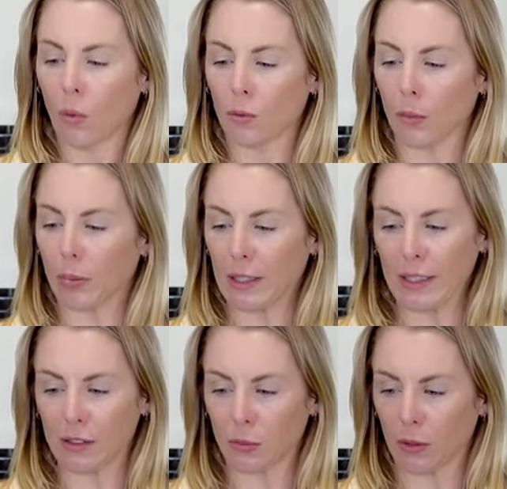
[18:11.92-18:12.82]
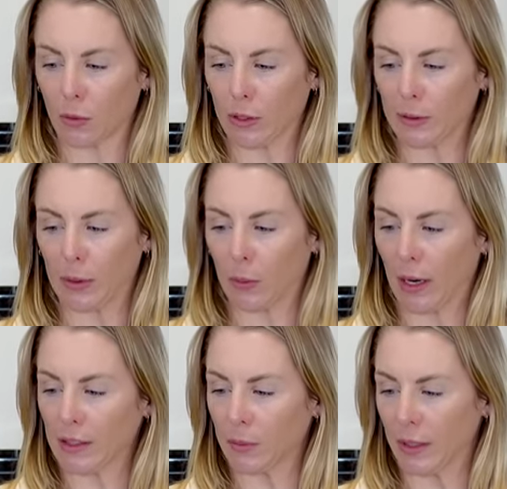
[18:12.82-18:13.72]
replete with crispy
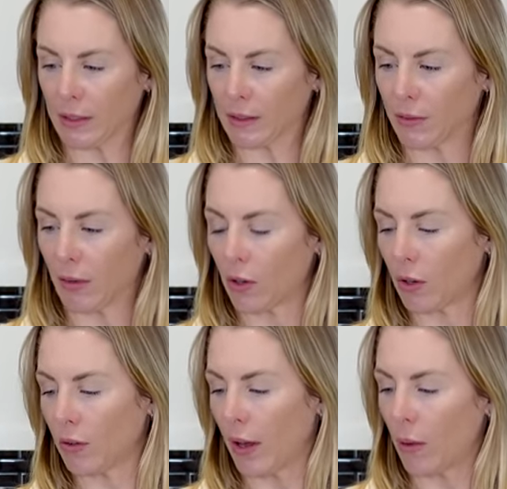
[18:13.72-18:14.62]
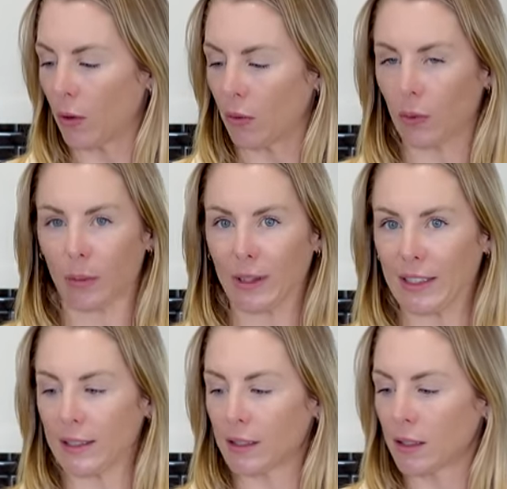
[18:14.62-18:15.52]
rice bits. Never heard that word,
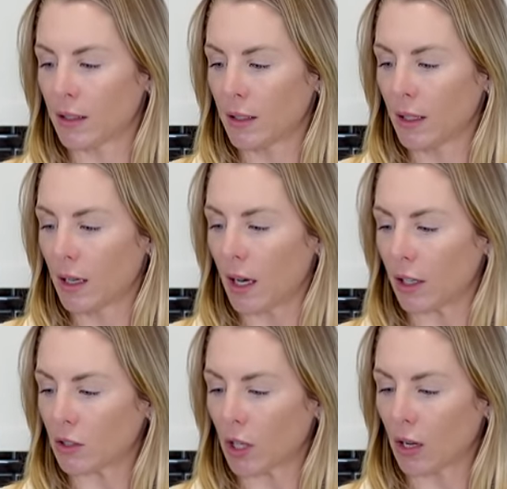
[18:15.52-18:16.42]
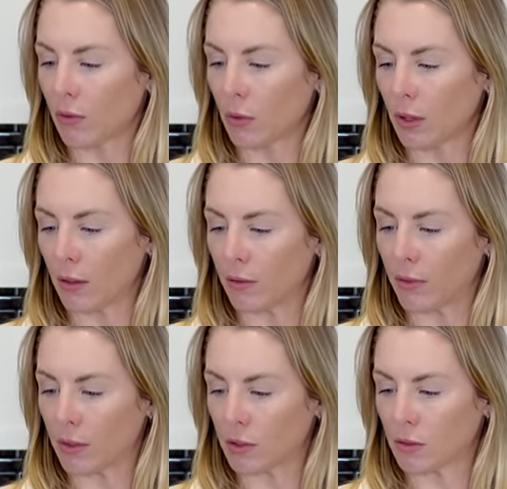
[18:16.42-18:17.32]
replete. Uh, chock full
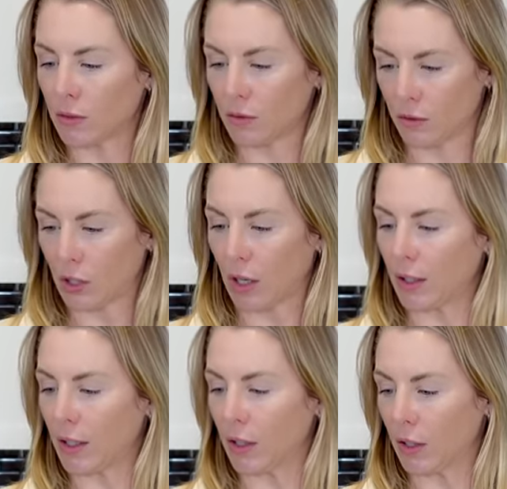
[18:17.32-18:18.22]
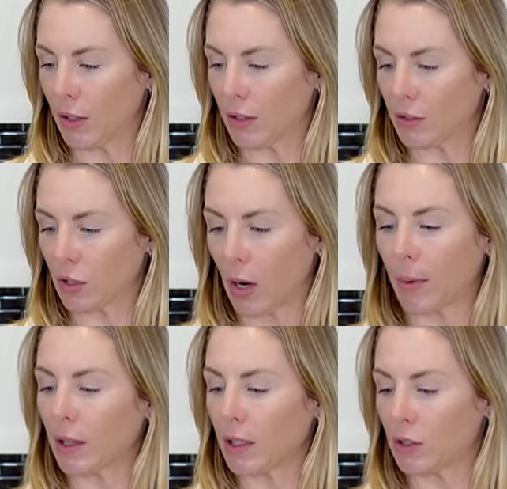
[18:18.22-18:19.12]
of chocolatey goodness,
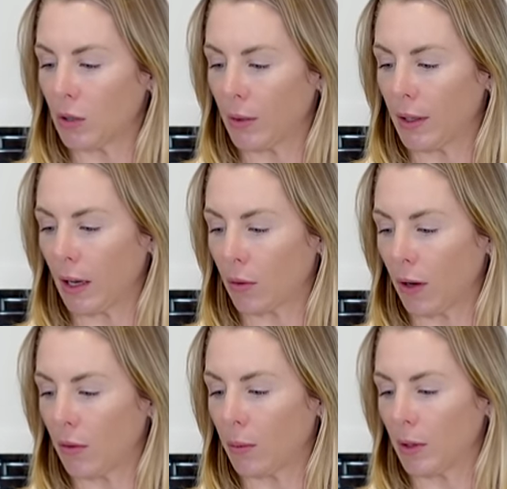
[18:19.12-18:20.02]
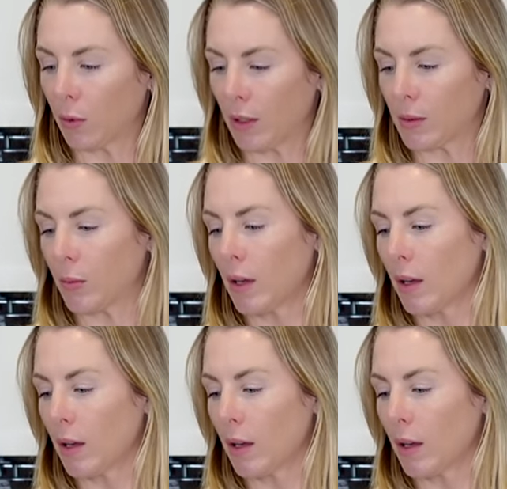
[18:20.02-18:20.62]
charmingly chewy yet craveably crisp,